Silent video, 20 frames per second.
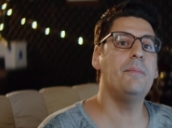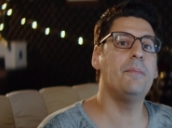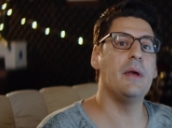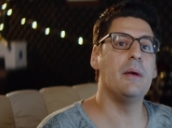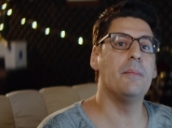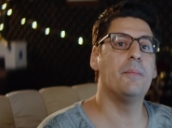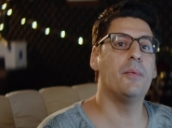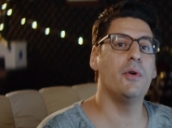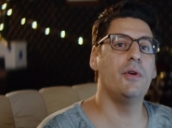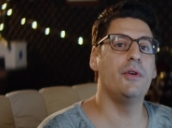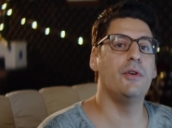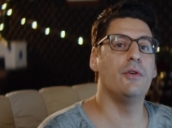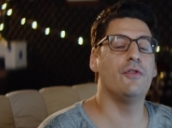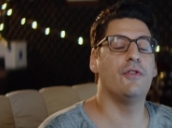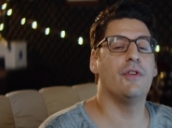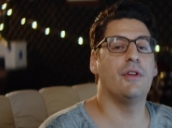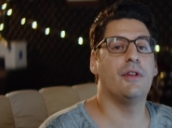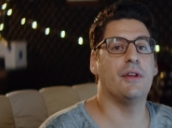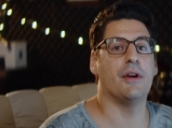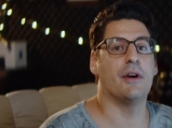people
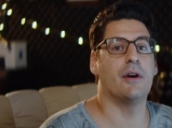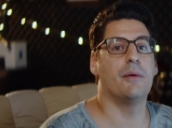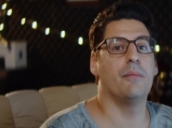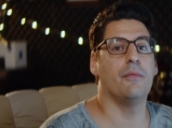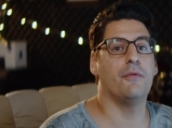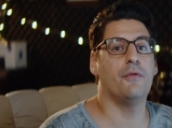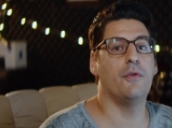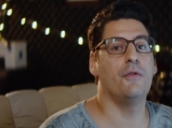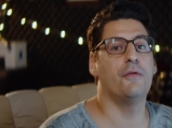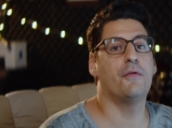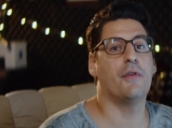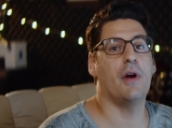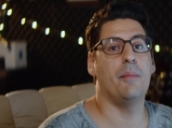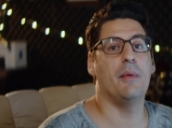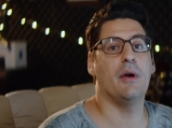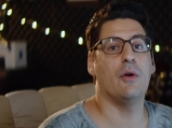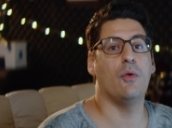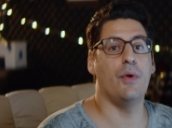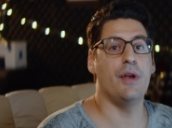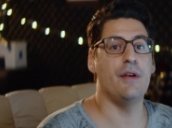use the term
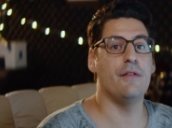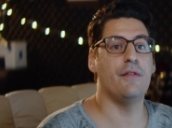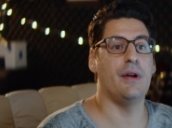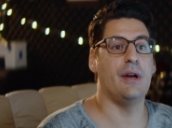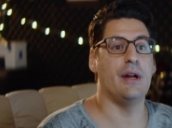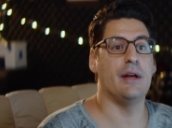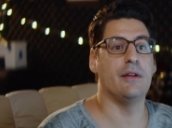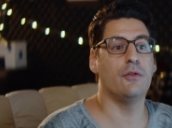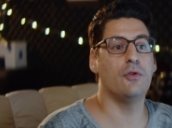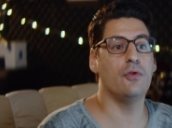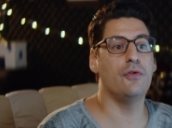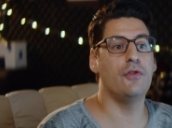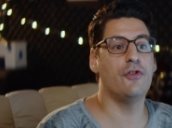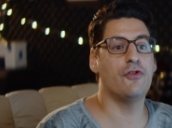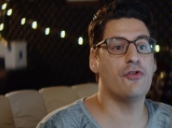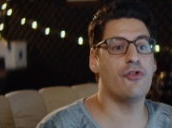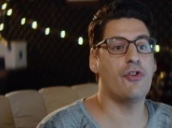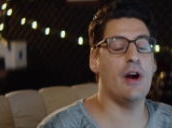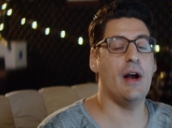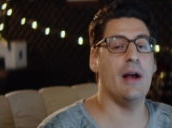full-frame equivalent to
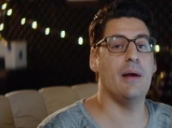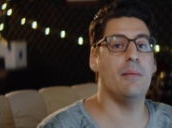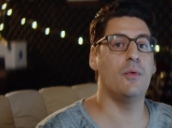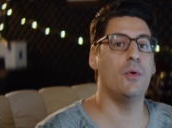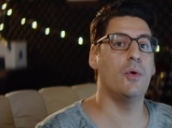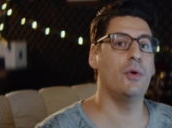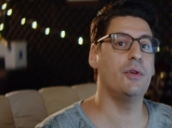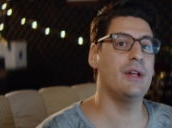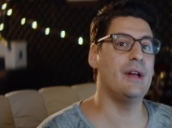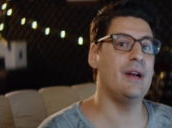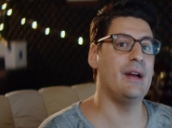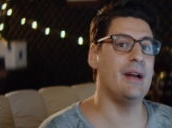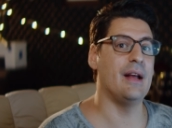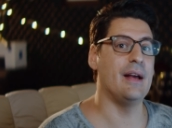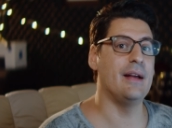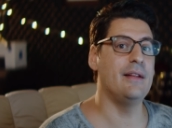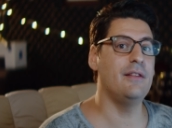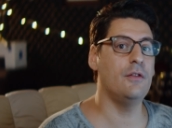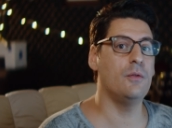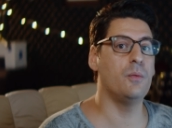describe what a
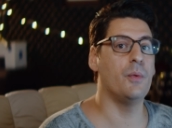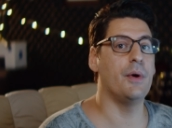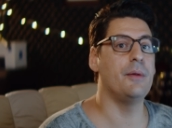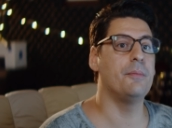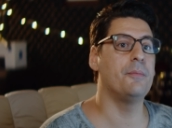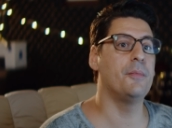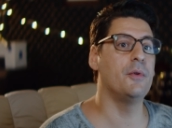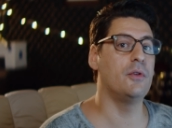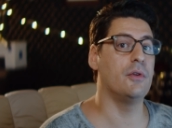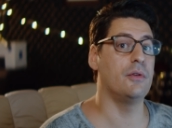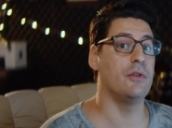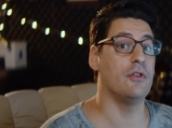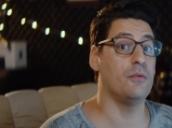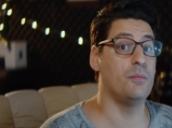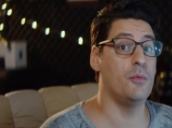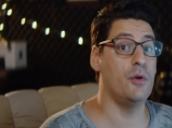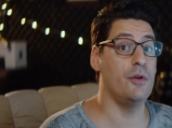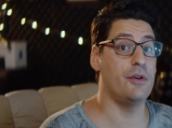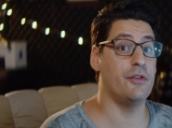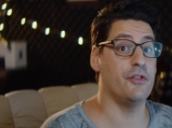lens, when put on a
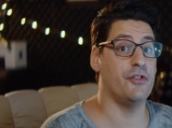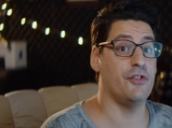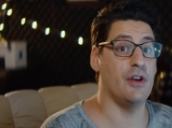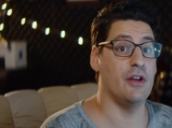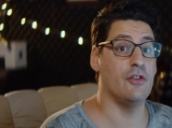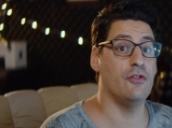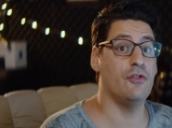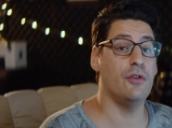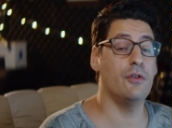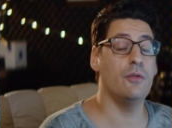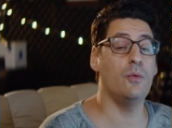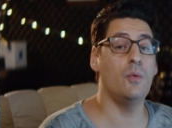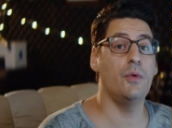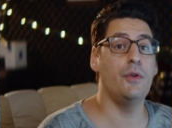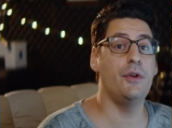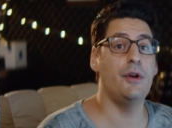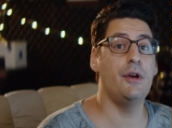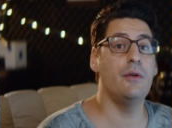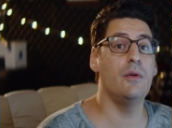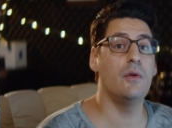smaller sensor,
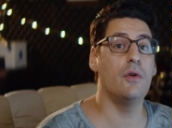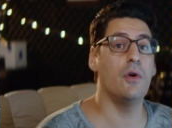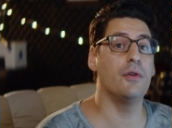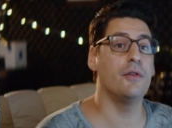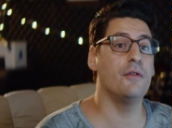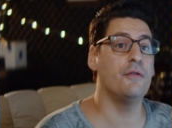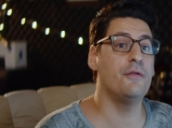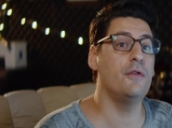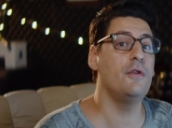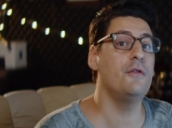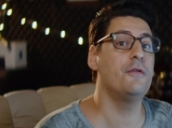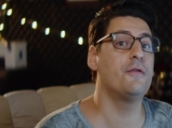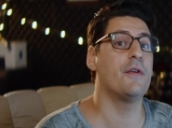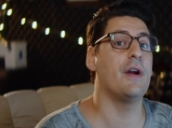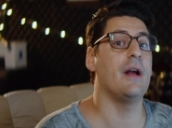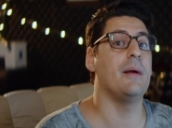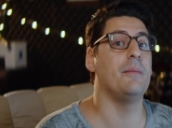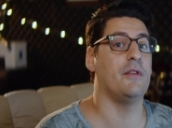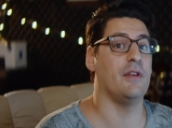would look on a full-frame